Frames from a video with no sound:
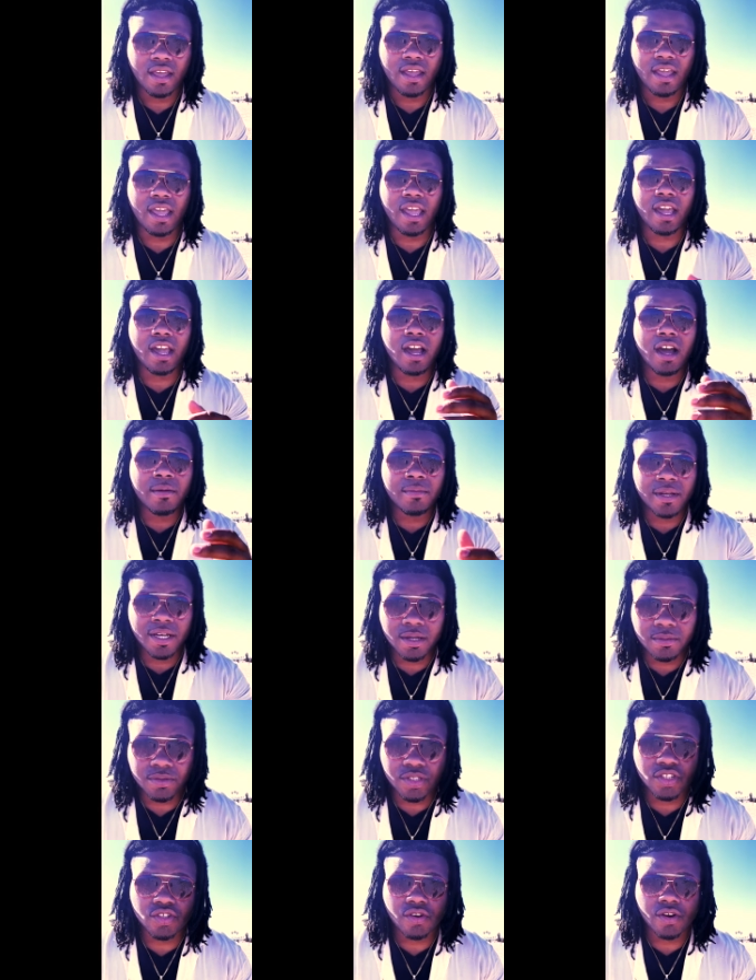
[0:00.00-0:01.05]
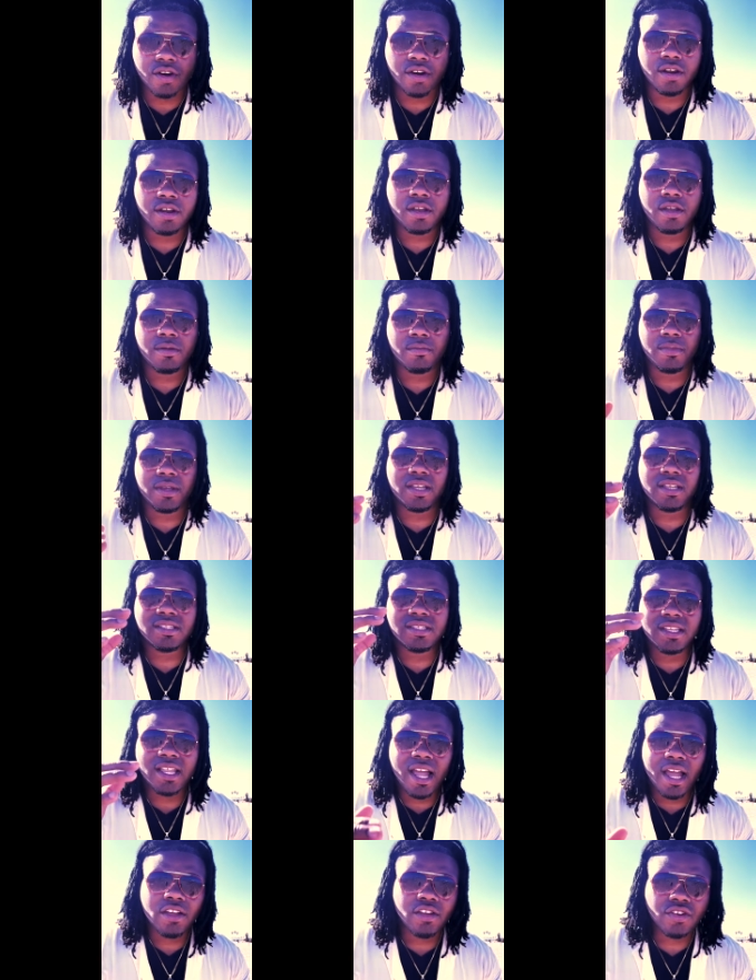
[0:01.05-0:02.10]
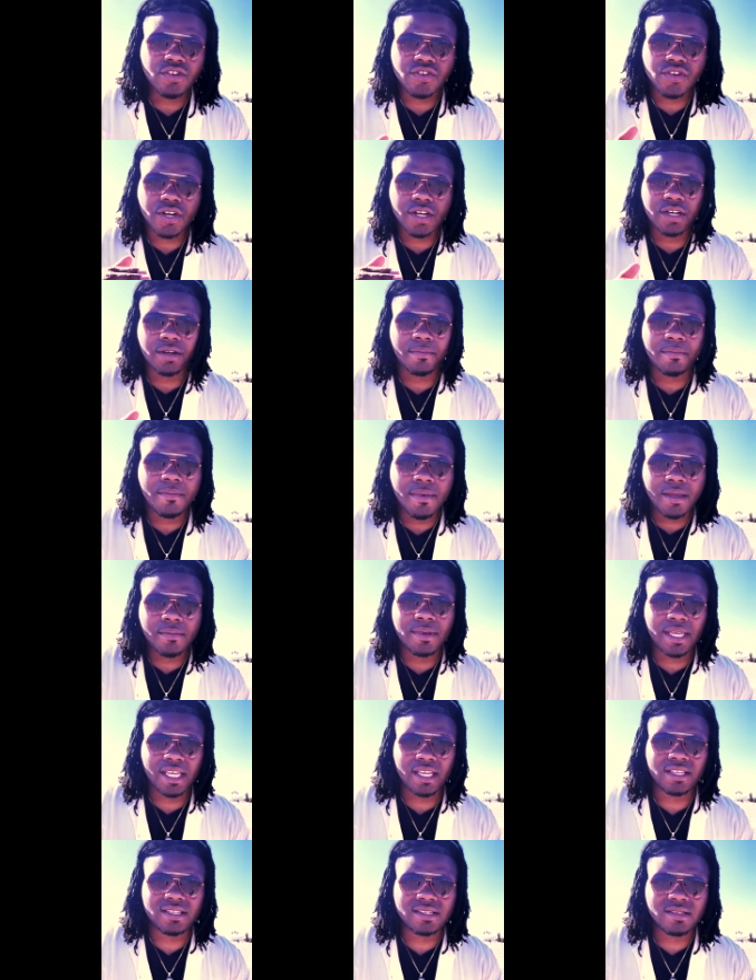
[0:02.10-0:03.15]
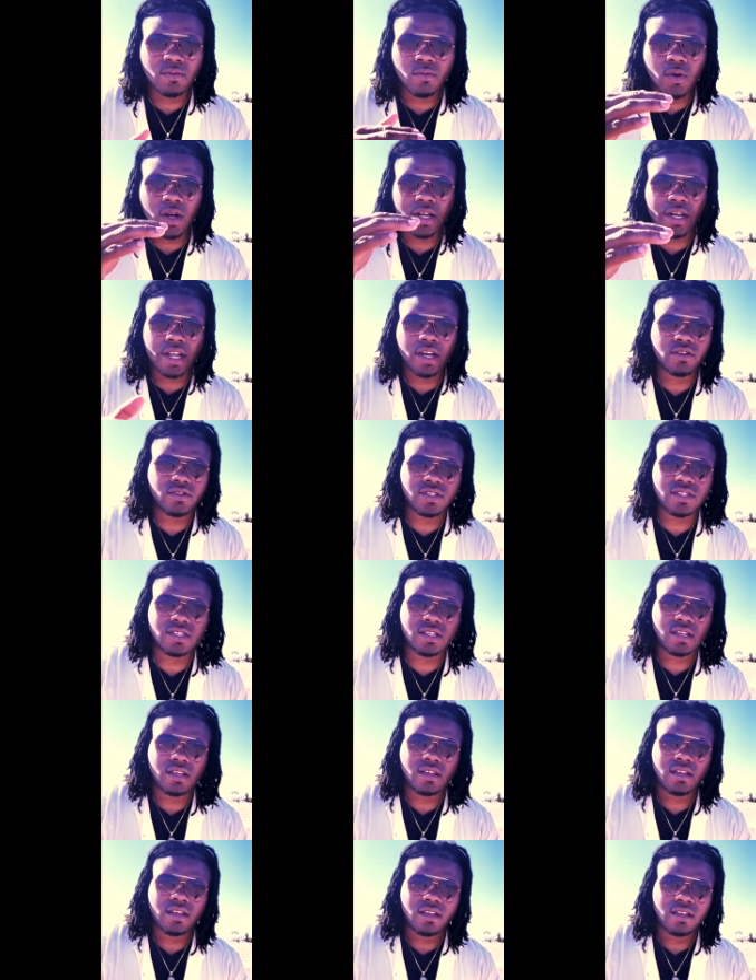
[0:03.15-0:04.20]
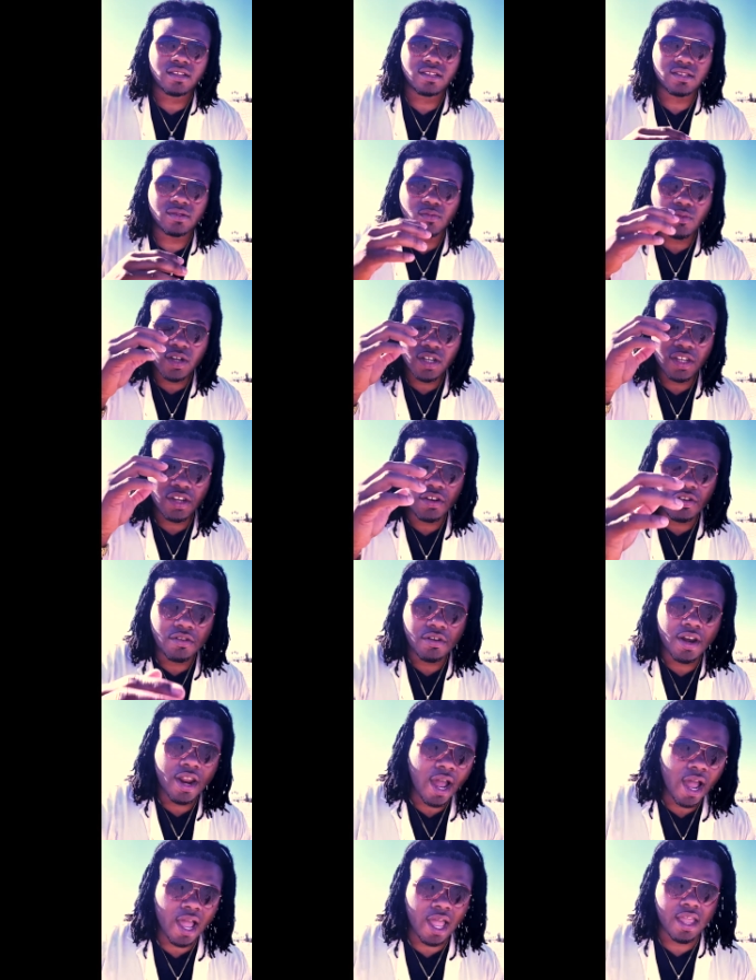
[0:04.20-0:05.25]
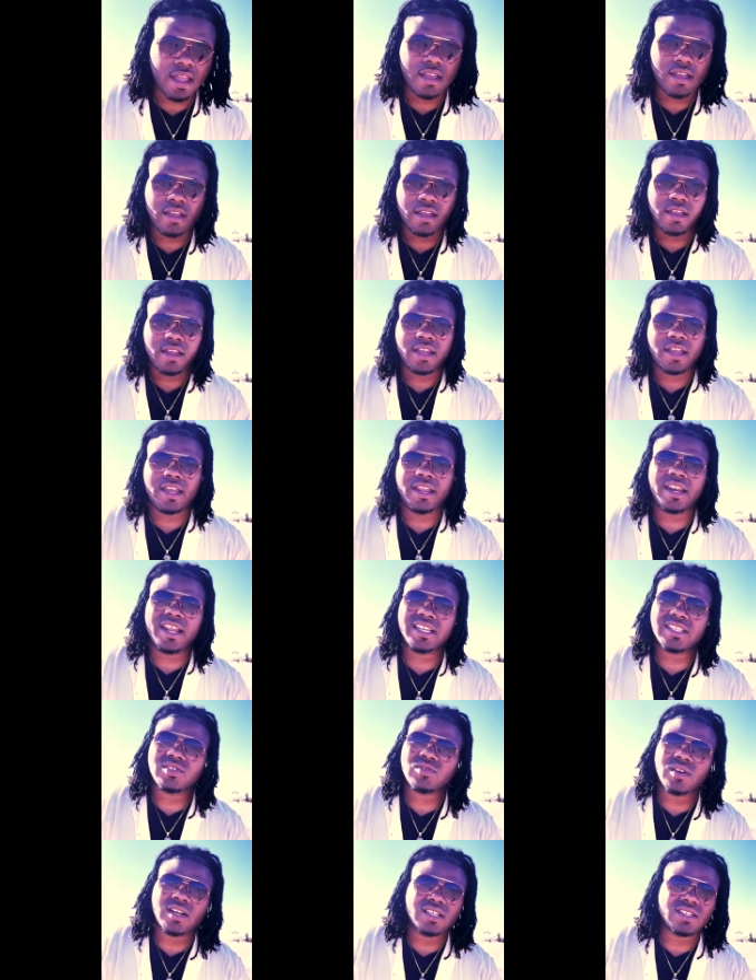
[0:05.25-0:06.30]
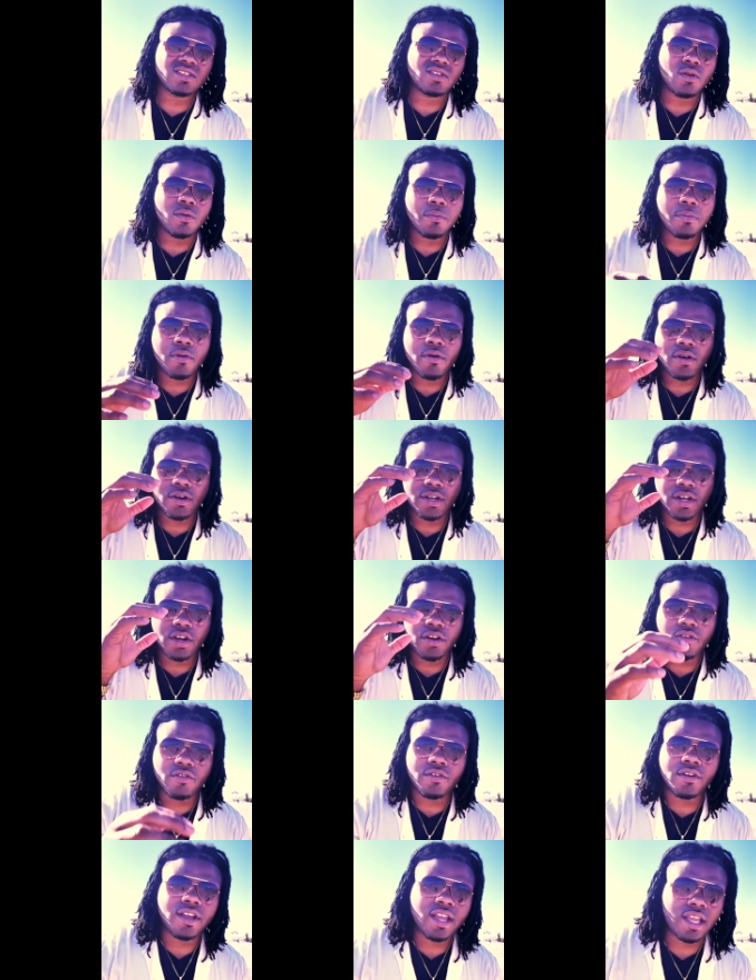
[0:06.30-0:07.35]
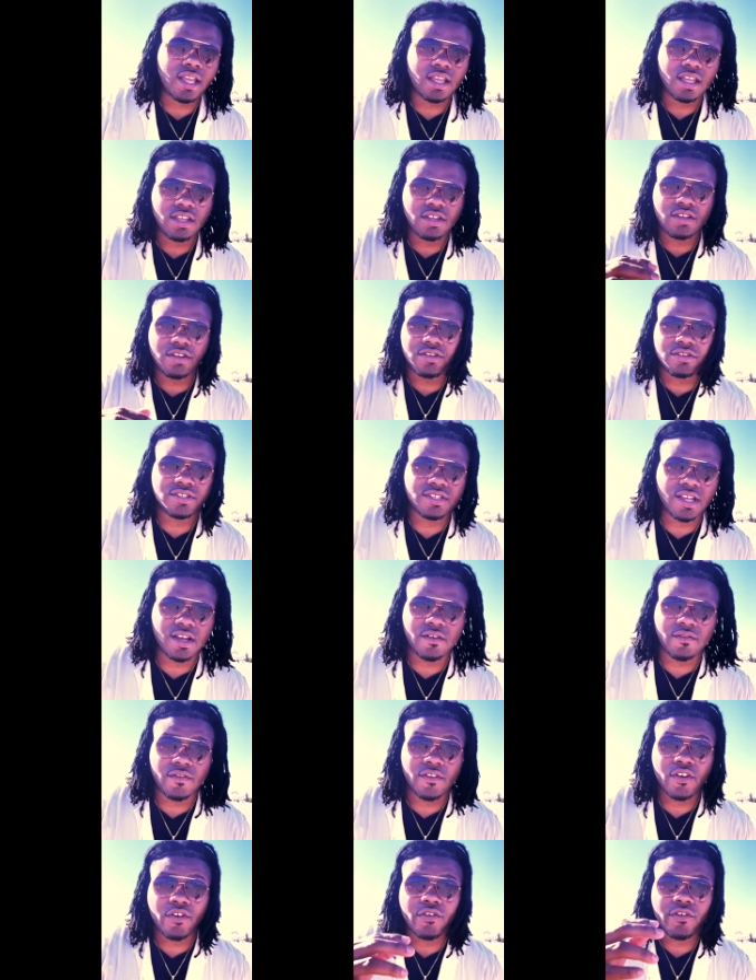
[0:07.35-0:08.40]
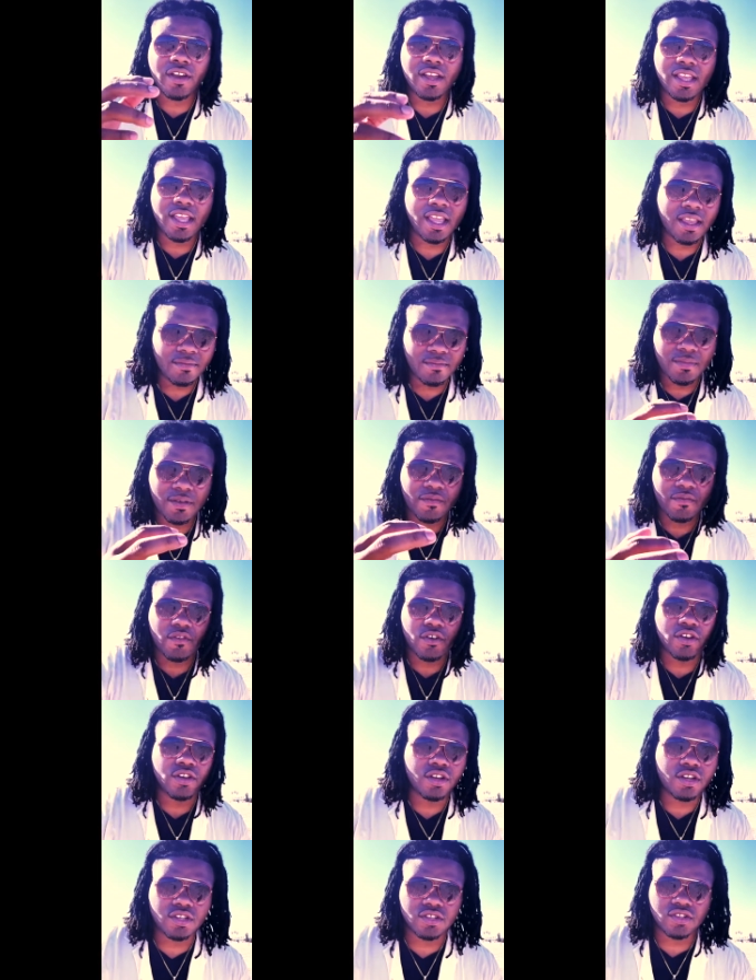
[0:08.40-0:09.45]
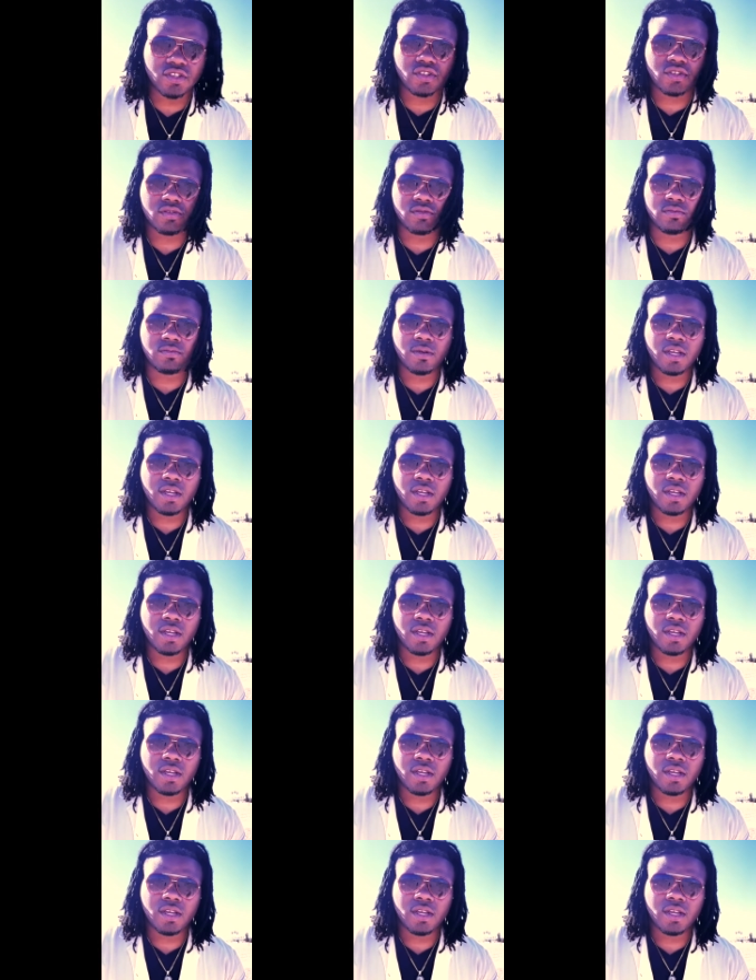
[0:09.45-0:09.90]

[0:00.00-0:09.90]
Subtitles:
and coming up short, because now you're trying to mimic someone else, someone you're not. And that's why it's so important to create yourself. Create before you consume.